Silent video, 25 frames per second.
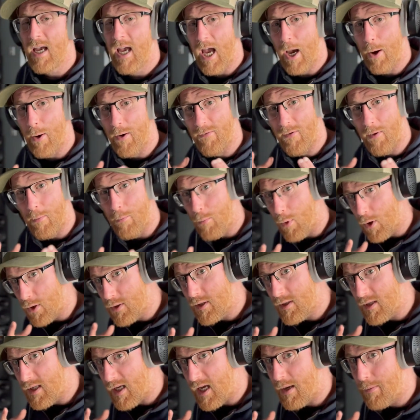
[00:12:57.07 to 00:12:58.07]
However,
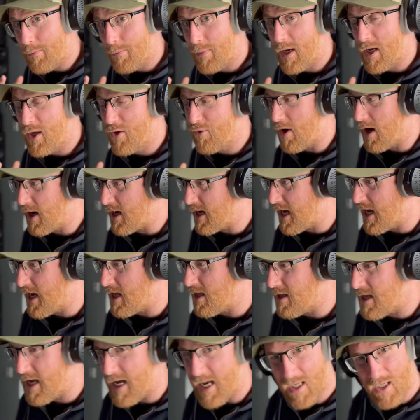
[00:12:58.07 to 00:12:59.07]
modern DnB track,
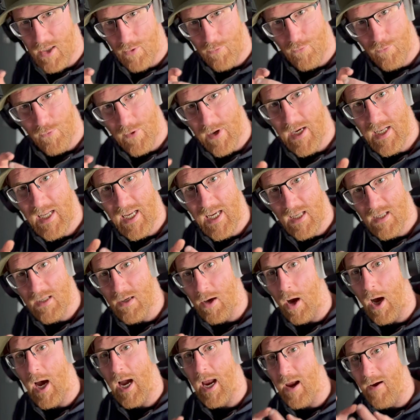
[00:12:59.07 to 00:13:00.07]
it needs a really
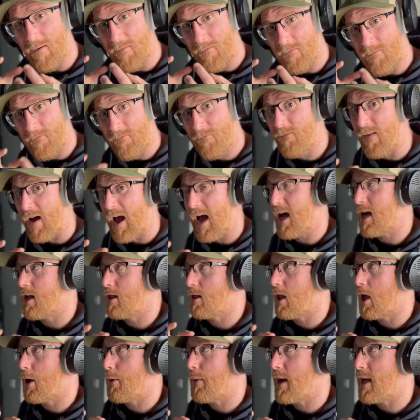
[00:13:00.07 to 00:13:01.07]
tight, fat
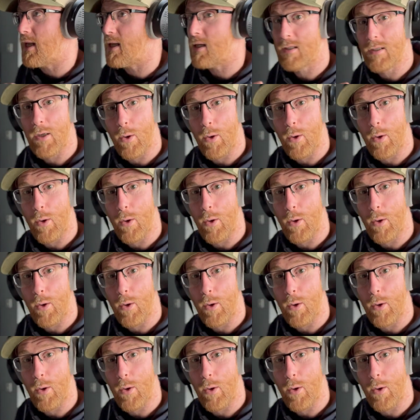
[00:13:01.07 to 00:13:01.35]
low end.